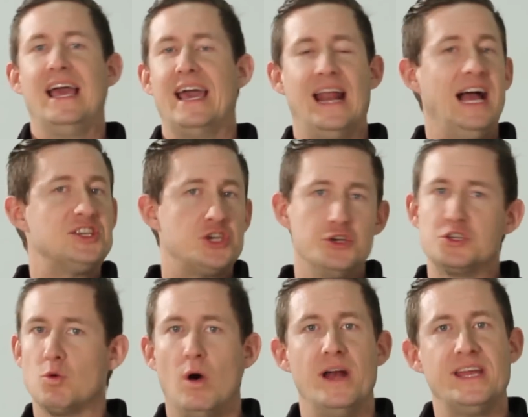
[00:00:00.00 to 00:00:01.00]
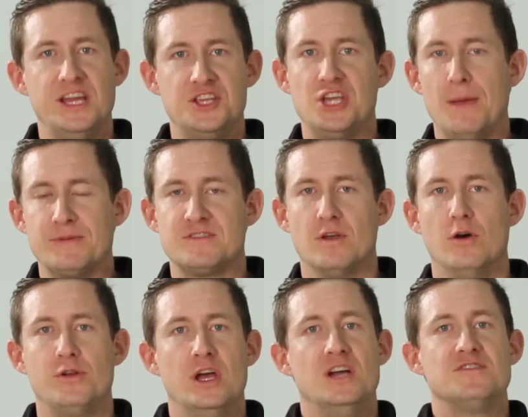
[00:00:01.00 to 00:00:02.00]
and I choose one each
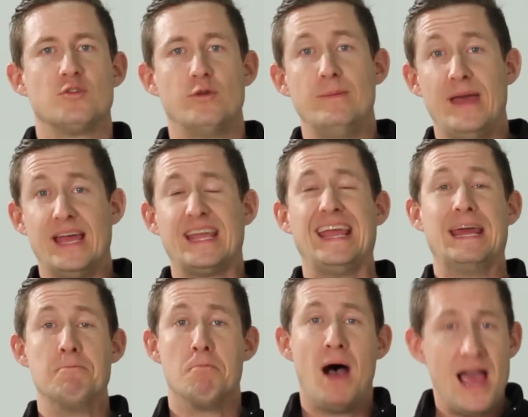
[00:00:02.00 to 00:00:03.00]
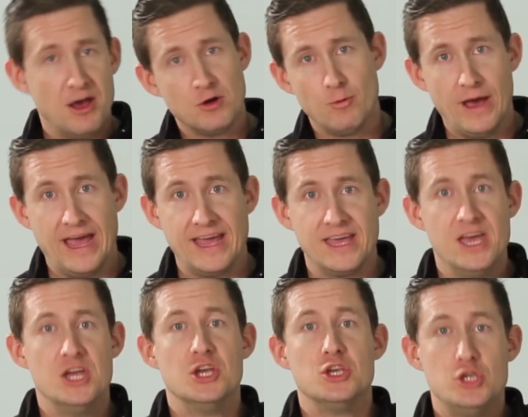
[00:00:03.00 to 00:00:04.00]
episode to remake in my own way
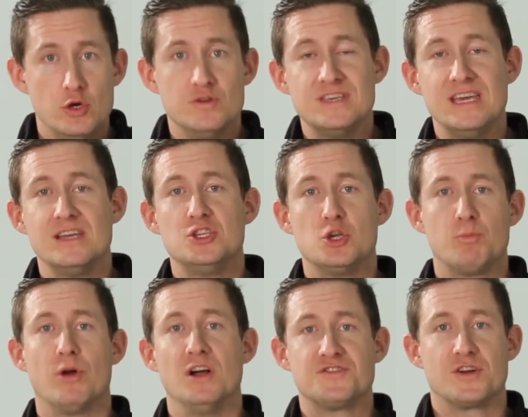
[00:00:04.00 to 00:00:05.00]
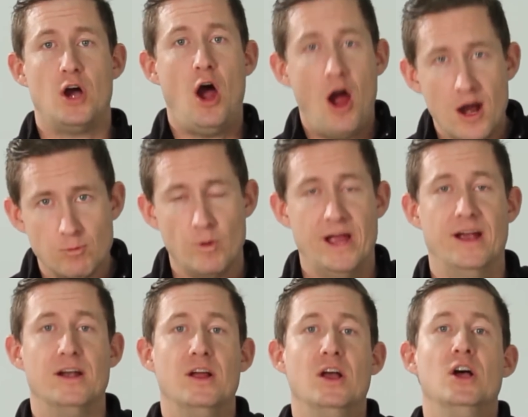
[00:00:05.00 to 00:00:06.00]
using Gibraltar hardware.
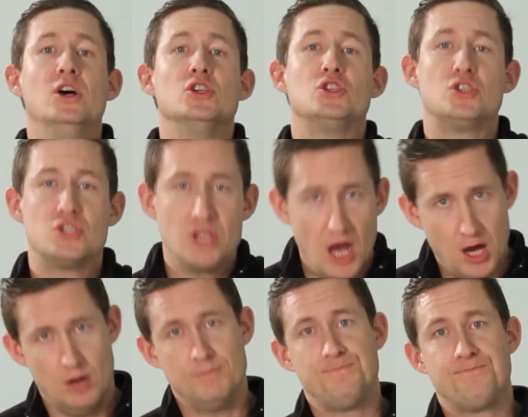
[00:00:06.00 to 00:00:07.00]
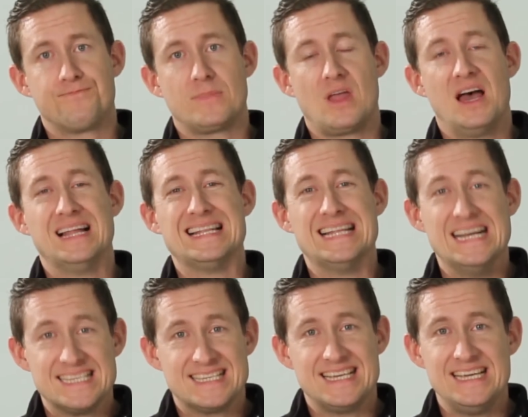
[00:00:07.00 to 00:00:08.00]
So,
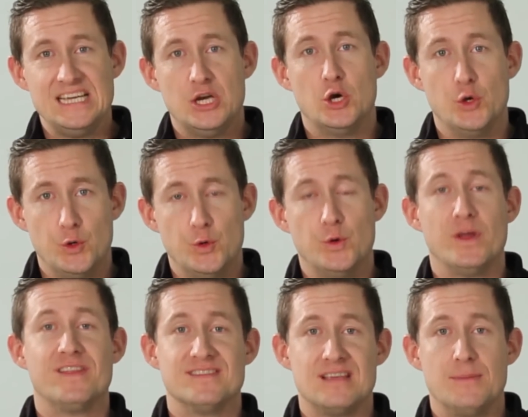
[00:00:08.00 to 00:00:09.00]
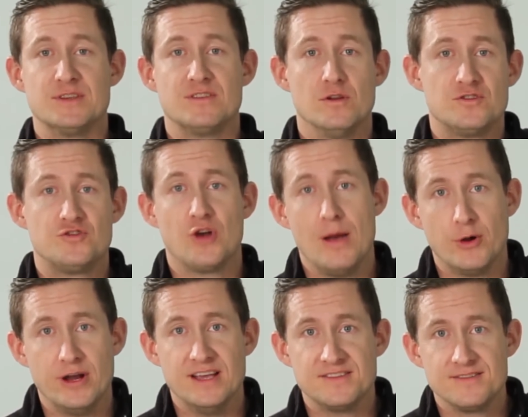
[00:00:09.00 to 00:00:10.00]
let's see who this episode's
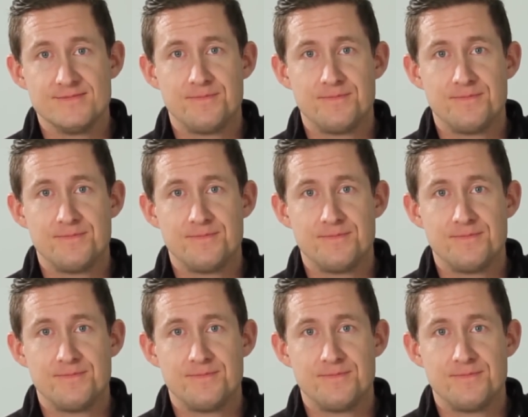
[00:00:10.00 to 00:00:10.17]
drummer is.